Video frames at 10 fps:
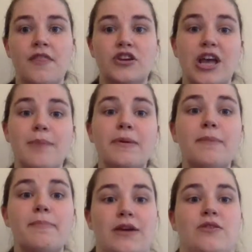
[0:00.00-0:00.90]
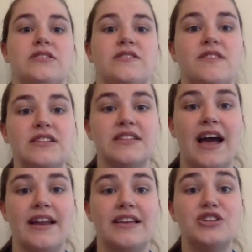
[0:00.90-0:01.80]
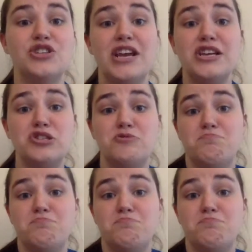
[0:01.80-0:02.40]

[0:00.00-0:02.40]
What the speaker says: shape and appearance of this scat can change